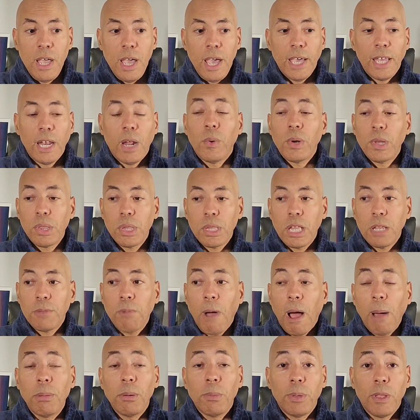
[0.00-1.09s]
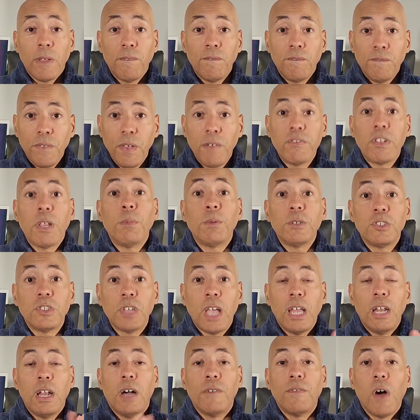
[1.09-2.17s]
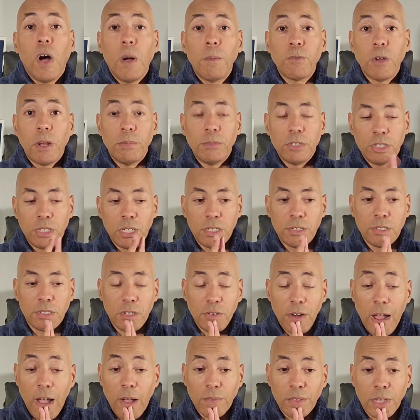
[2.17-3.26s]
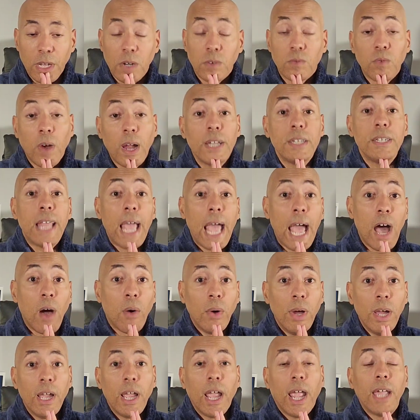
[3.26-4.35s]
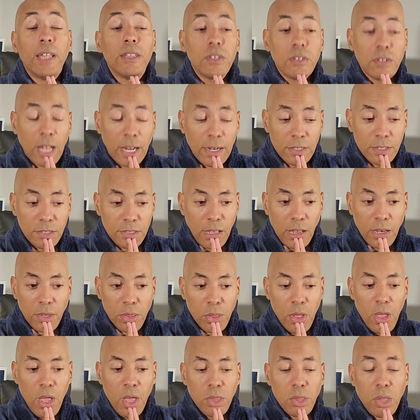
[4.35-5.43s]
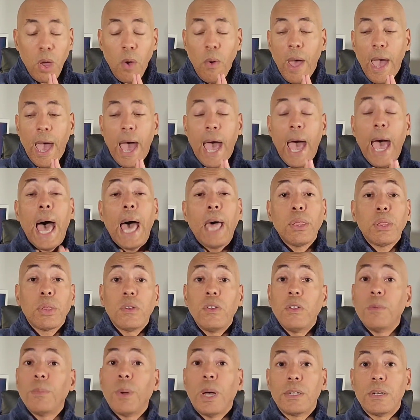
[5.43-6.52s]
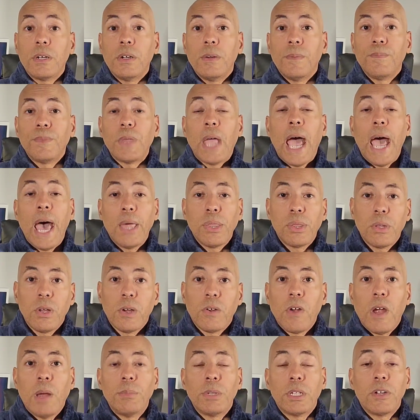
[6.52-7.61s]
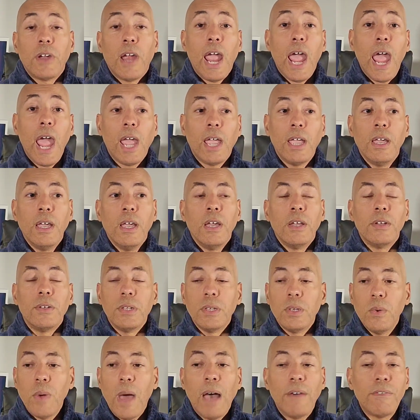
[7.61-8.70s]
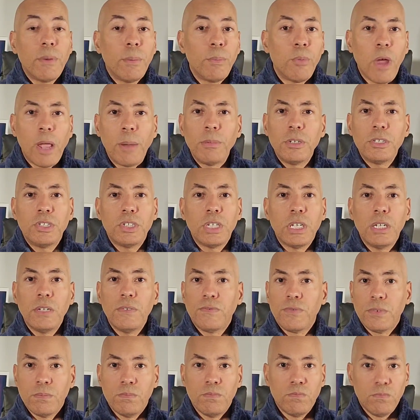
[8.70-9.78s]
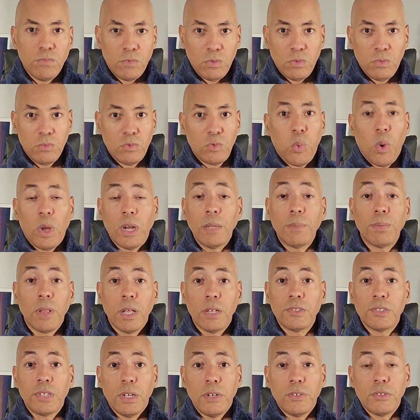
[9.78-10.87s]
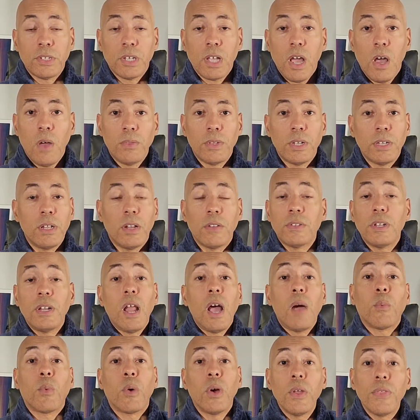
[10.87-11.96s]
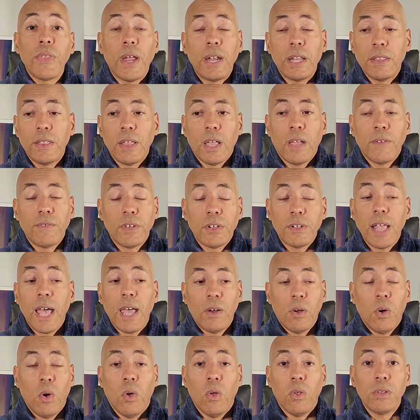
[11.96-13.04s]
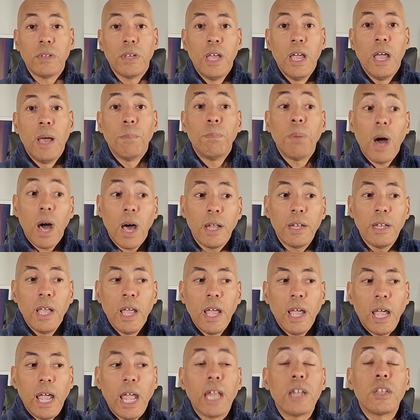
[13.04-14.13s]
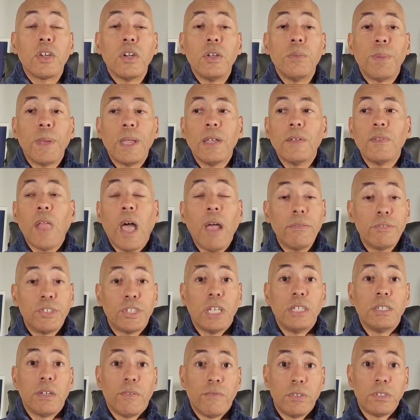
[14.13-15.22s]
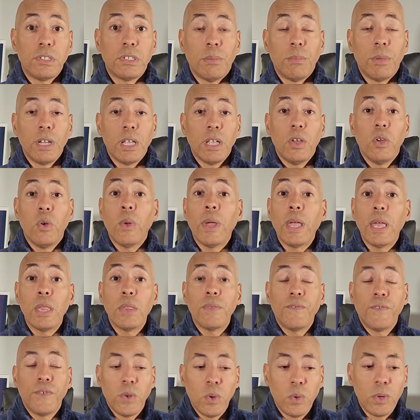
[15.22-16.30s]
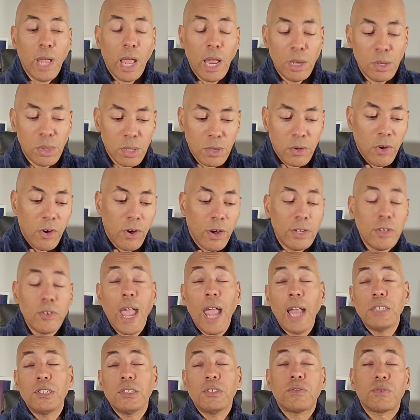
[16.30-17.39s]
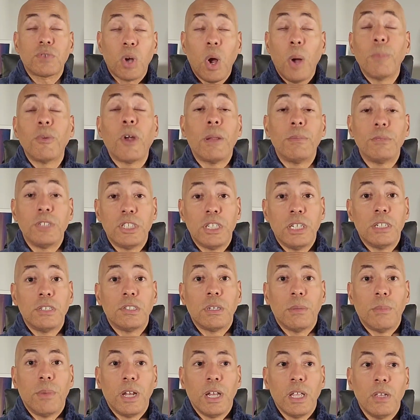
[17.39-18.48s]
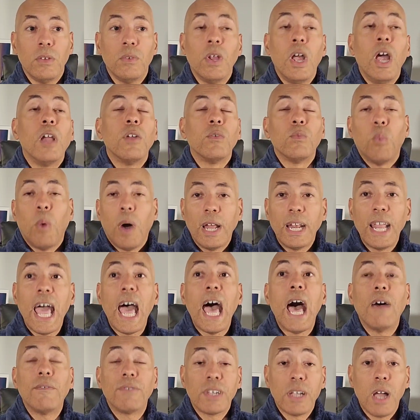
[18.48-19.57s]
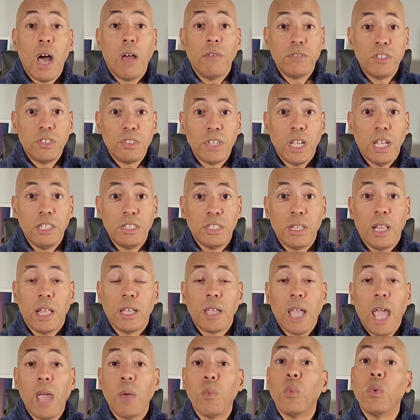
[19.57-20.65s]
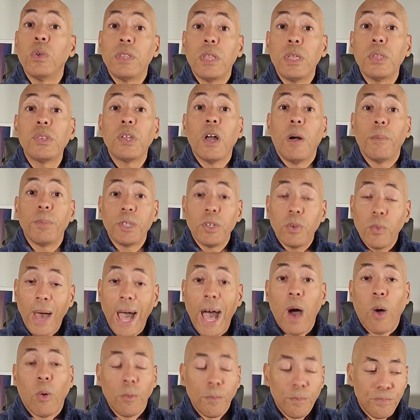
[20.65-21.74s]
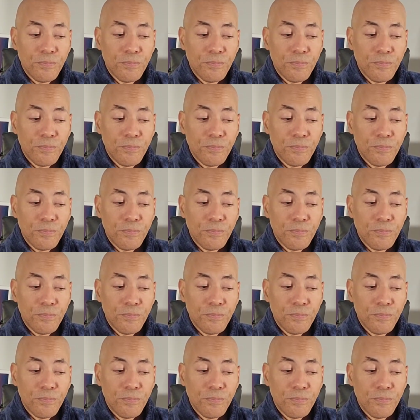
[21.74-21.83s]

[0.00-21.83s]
And I want to say that's probably 50% of all bread machines that are out there right now in the United States. So ask your mother, ask your grandmother, hey, do you have a bread machine from 20 plus years ago? They're not worth anything if they're that old, but it could be life-changing for somebody who is food insecure. And you can't just throw a bread machine at somebody. You want to have a conversation like, hey, would this help you out?